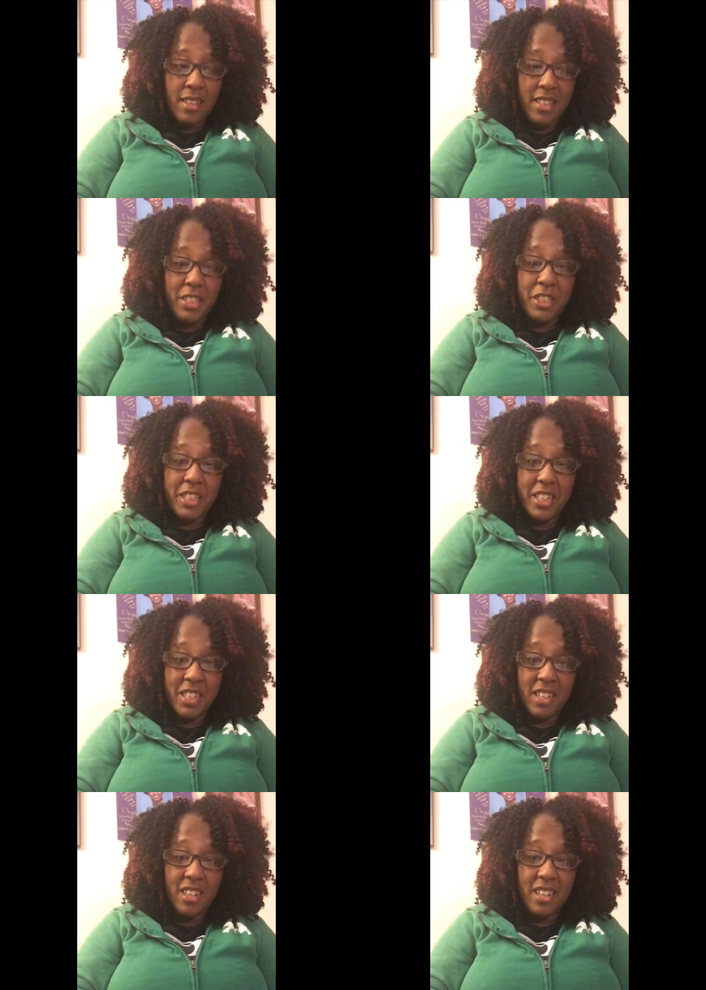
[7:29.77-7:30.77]
this
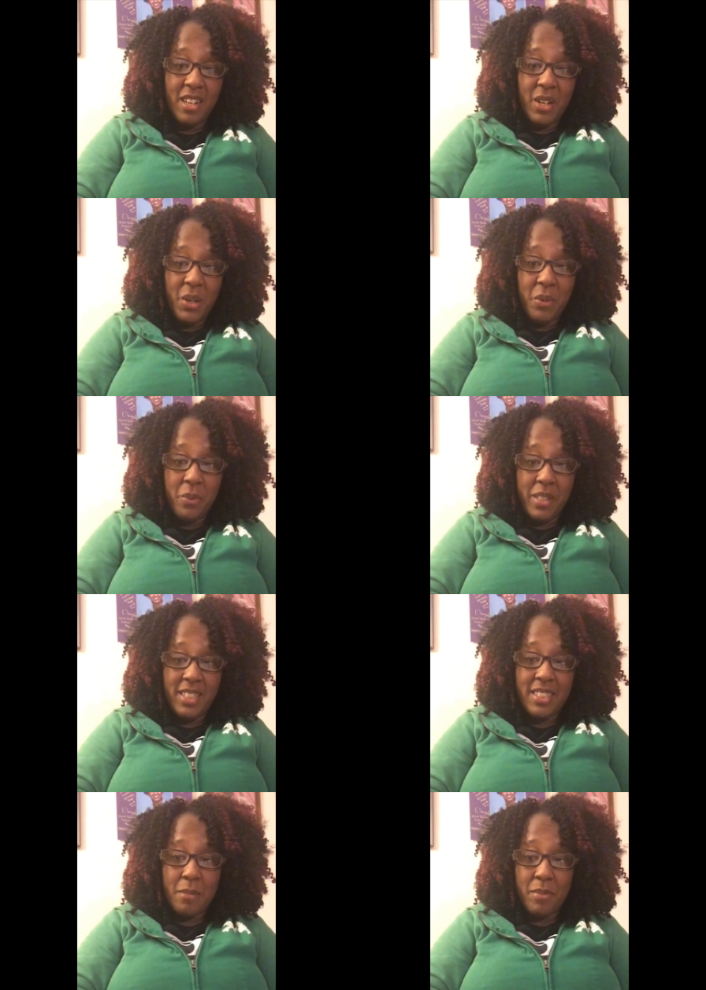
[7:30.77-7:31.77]
year really
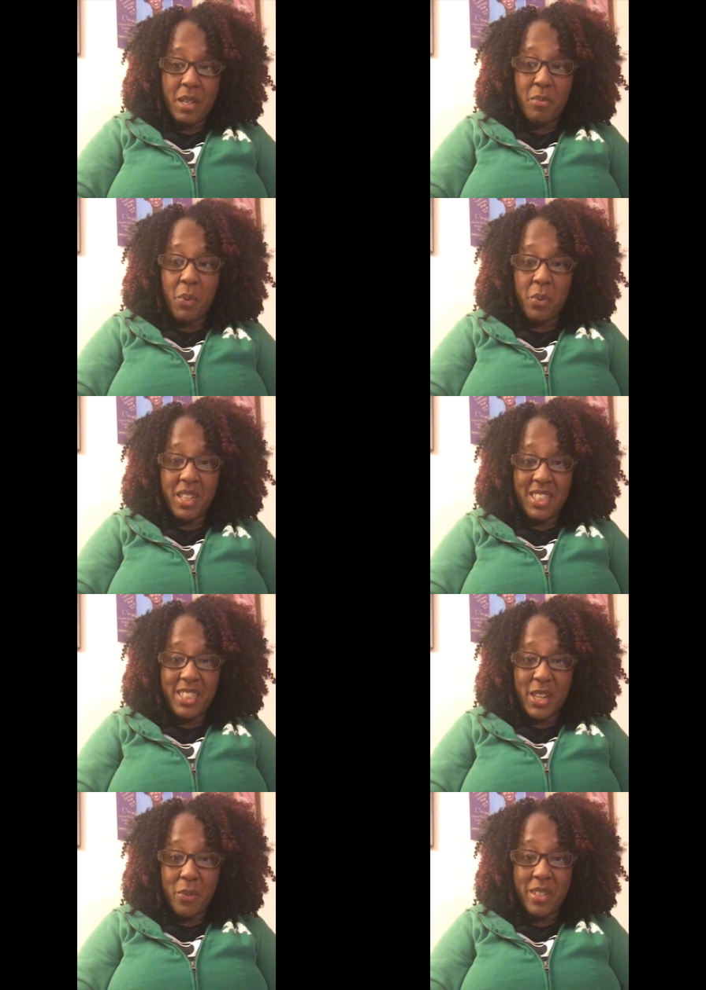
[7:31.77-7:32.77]
step up this
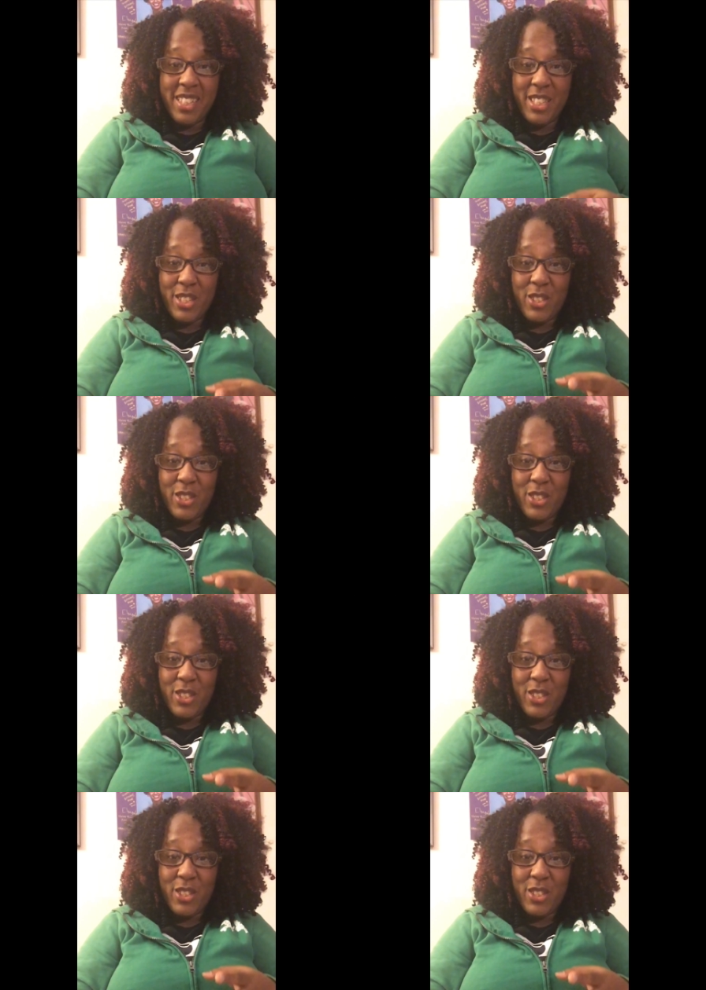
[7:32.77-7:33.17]
year really